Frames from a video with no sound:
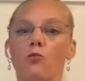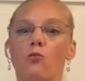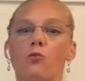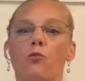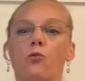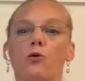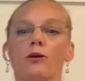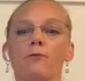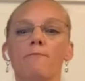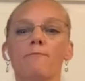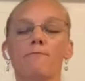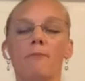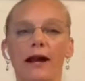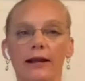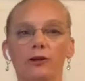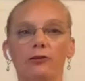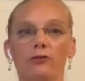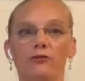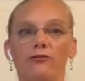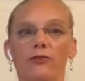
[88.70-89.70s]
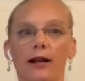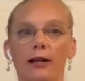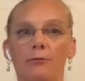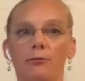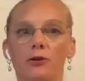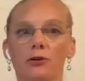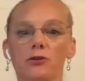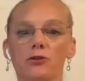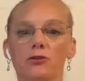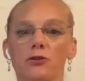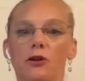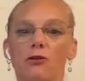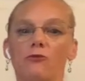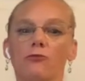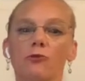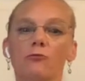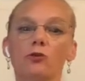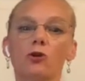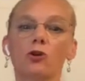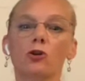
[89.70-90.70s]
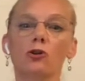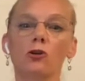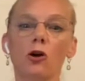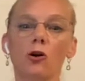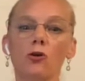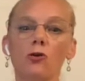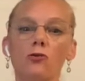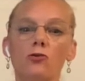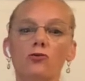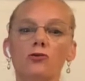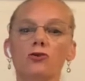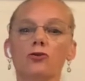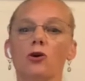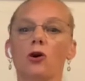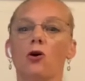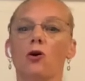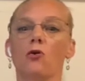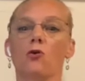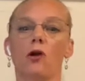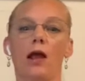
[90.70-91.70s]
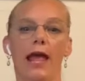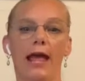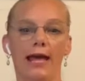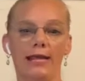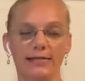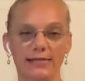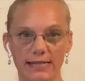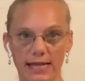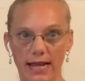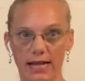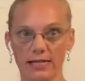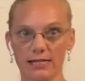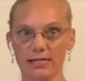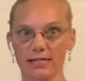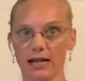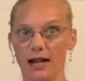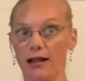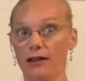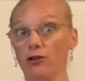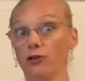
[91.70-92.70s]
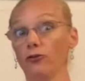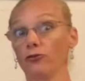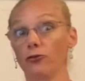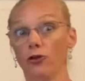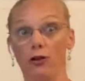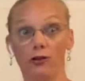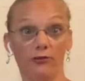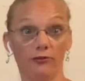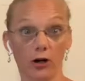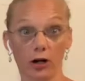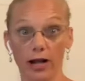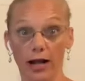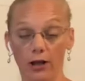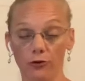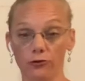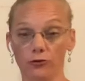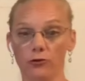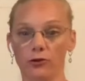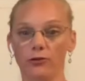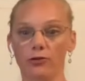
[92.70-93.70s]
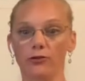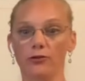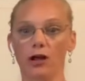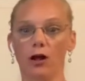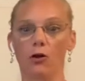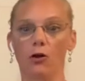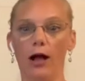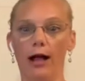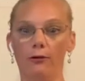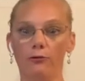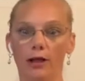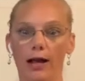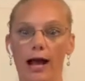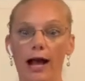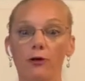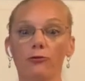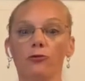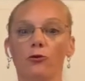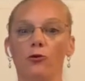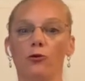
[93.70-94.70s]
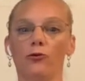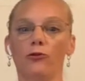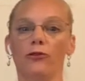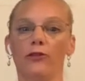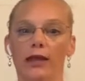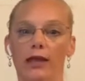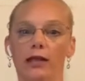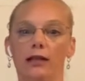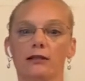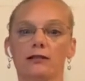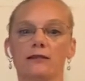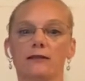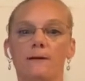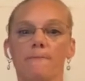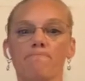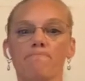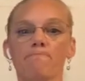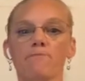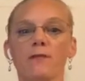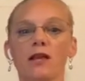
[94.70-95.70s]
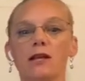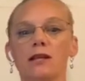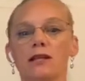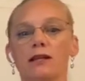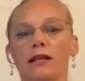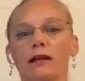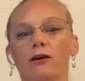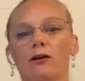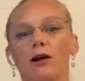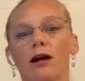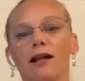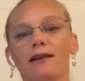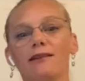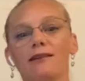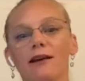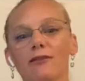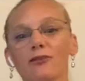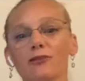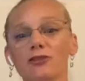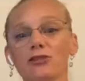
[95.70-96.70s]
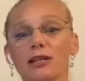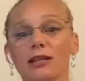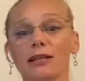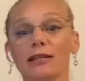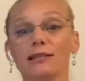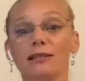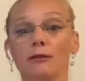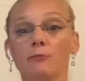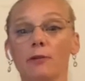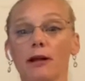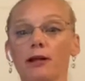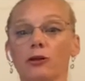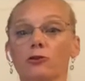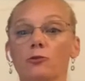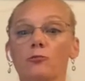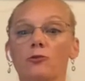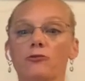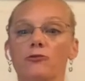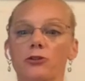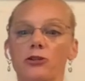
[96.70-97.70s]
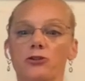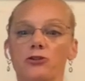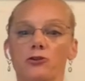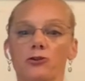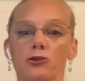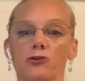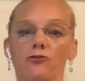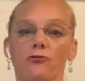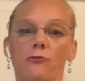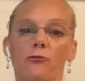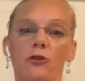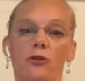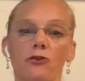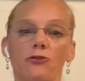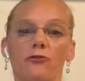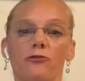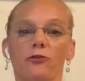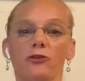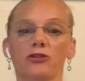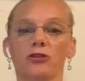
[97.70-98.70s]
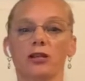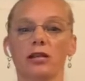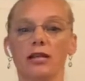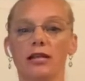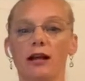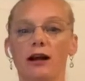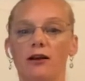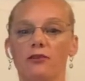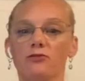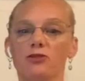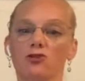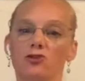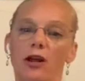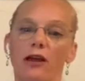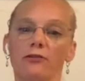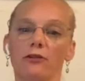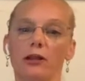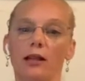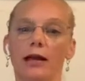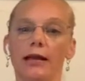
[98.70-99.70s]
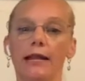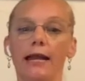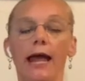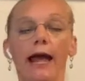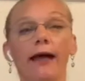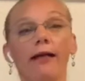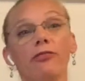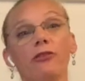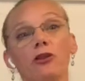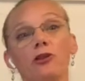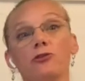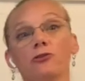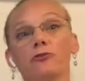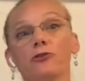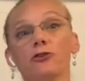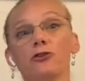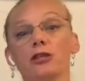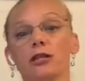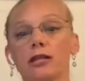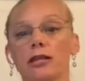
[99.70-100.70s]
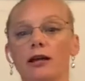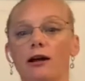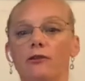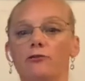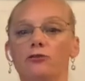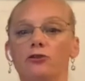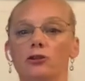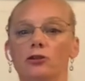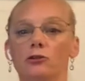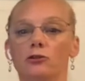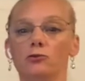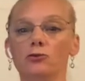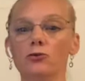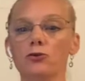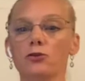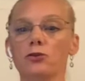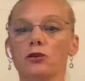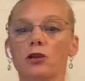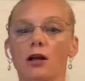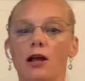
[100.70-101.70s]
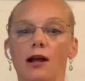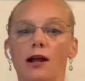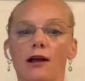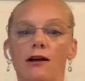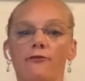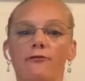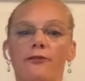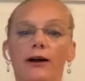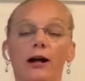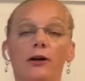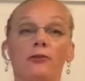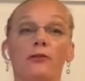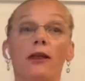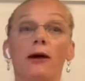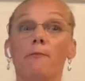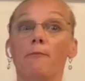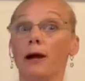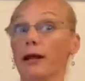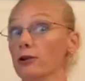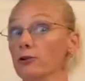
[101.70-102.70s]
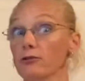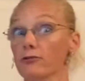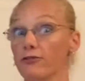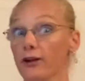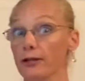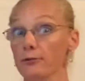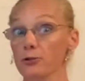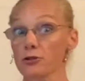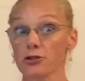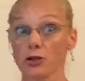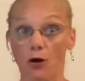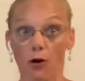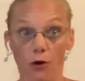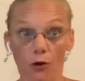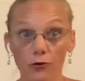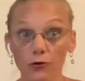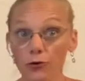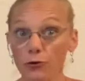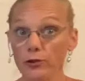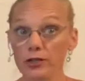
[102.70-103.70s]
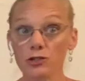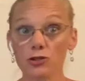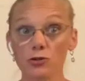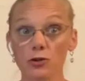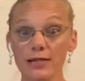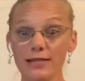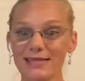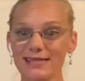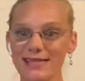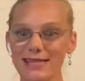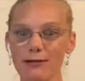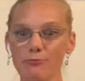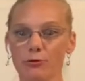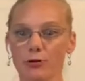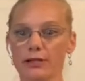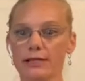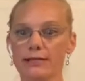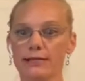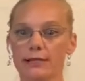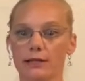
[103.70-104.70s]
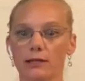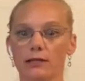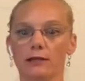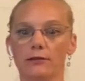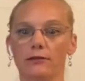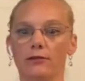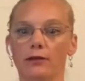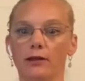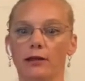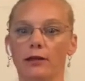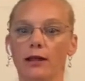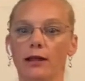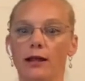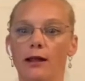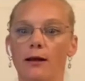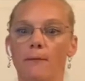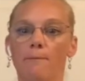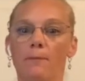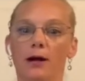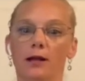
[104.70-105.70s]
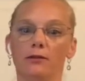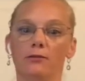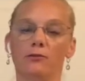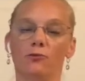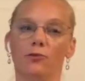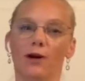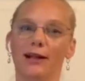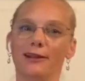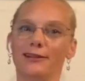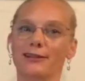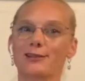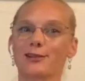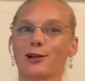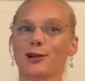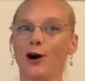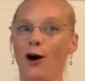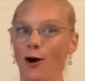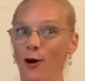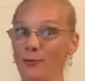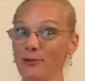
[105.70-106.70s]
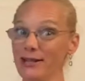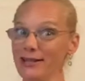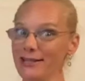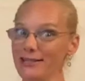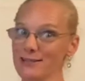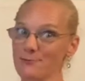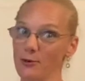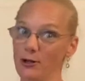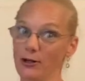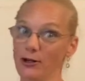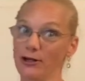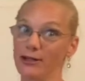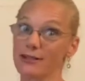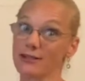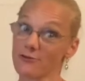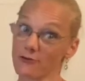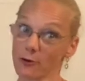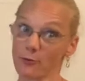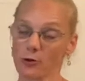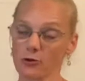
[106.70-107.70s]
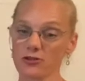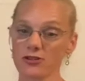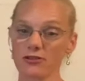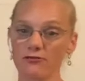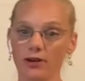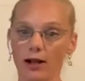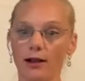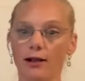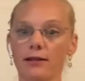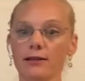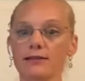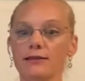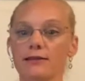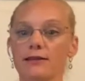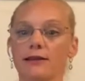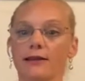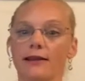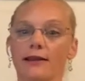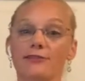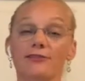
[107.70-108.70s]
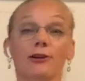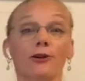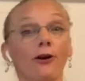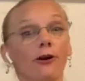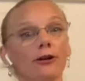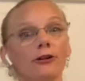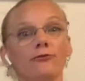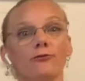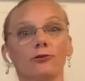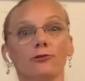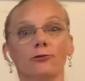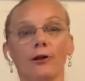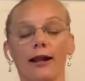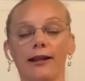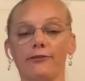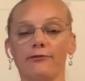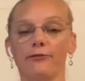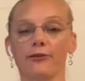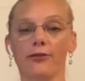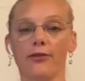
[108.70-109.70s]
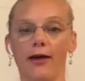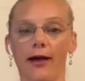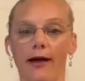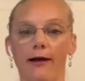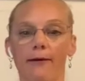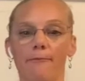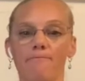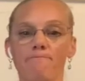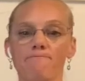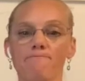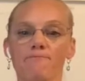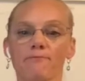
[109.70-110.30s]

were microfibers from clothes and textiles, all of our household things. Now, another study done by a group of researchers from the University of Strathclyde and the University of Toulouse found that microfibers also enjoy sea breezes. But while it's a calming experience for most of us, it's a carnival ride for them.